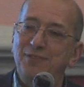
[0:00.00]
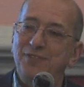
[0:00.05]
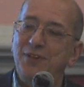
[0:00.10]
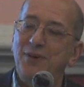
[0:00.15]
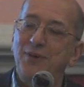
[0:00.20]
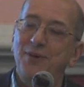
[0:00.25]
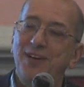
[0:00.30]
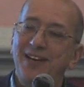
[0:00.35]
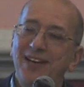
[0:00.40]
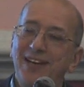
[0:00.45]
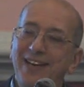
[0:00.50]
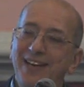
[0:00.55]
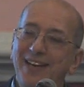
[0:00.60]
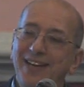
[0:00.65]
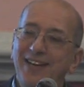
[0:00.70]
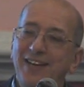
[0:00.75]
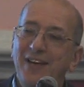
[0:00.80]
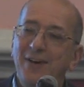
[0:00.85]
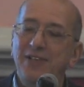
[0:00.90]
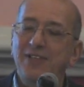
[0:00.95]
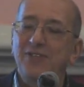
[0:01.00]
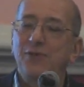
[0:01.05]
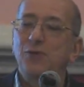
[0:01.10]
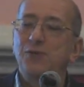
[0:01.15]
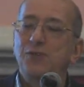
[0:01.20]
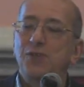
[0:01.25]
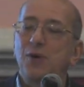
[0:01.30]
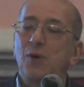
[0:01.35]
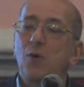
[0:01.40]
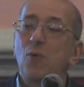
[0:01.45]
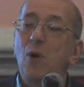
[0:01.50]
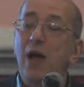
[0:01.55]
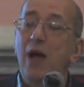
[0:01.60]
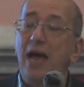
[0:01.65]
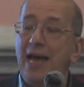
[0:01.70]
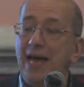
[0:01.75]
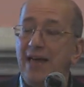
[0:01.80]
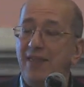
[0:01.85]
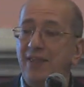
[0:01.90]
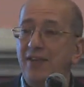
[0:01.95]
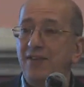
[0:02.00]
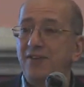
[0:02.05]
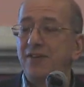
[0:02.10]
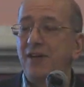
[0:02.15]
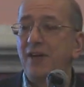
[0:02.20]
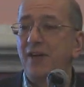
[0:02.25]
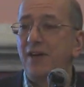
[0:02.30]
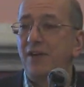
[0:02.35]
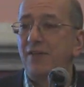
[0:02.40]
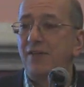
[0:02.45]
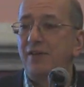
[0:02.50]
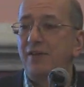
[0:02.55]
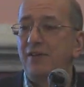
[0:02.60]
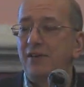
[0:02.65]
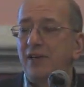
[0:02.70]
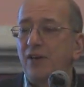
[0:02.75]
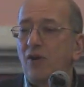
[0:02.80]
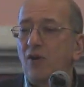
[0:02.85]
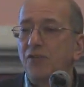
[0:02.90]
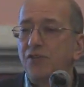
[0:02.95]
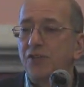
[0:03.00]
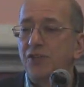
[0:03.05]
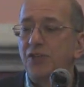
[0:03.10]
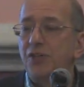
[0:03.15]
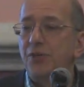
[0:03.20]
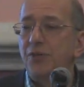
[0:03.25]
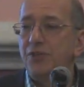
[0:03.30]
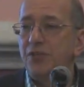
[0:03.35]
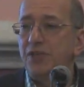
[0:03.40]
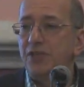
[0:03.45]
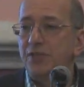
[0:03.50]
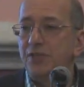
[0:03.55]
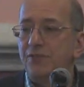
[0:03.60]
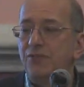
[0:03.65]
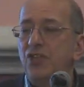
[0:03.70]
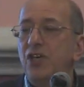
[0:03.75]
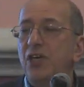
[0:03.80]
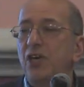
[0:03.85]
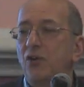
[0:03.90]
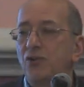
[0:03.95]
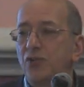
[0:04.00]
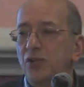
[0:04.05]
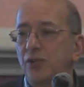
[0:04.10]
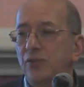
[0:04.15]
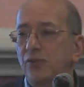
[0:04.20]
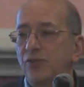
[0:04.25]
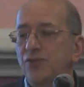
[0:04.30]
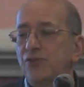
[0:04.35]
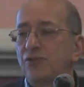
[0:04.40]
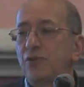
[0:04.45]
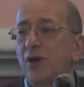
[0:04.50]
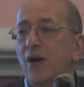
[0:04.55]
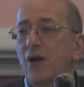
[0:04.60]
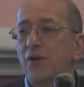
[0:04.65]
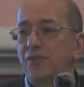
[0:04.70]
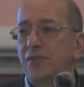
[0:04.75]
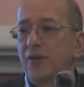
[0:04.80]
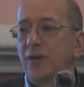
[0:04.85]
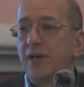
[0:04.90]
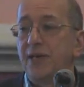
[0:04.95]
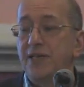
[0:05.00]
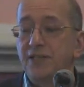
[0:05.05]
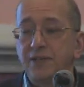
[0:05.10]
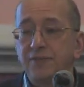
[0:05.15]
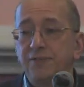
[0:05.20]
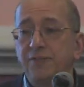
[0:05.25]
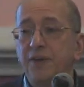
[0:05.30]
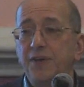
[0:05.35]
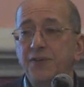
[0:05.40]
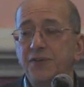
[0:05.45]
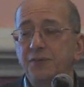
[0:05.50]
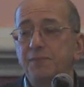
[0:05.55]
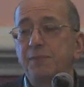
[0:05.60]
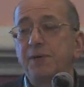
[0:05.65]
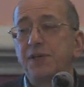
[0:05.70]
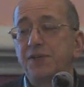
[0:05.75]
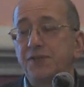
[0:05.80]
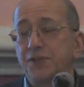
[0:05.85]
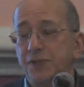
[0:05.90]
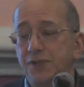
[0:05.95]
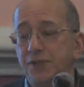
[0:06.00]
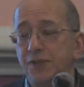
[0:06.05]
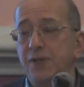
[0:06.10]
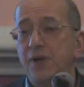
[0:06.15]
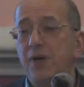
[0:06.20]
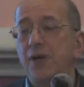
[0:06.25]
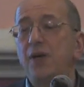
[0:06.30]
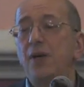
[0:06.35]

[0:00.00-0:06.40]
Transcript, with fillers: So, you know, he's also aware that there are continuities of geological strata. He's the first person